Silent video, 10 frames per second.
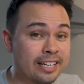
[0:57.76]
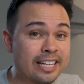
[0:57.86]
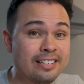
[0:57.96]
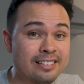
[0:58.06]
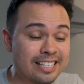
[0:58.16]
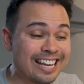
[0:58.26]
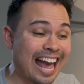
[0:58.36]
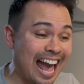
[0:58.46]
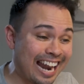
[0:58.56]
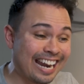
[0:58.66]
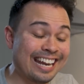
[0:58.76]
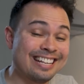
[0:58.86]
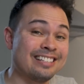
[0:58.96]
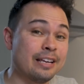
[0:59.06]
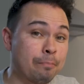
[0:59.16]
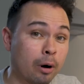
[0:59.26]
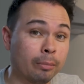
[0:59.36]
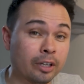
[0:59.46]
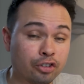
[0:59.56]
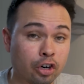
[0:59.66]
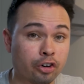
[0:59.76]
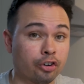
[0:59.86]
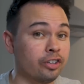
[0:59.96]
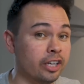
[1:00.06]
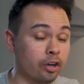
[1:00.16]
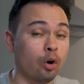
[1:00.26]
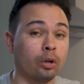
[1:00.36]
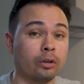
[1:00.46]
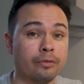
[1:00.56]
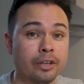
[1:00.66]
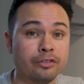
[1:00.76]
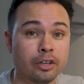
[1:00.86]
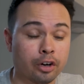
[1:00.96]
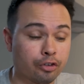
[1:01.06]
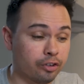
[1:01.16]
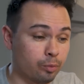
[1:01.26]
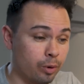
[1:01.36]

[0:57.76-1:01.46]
DC and AC public chargers in all of these countries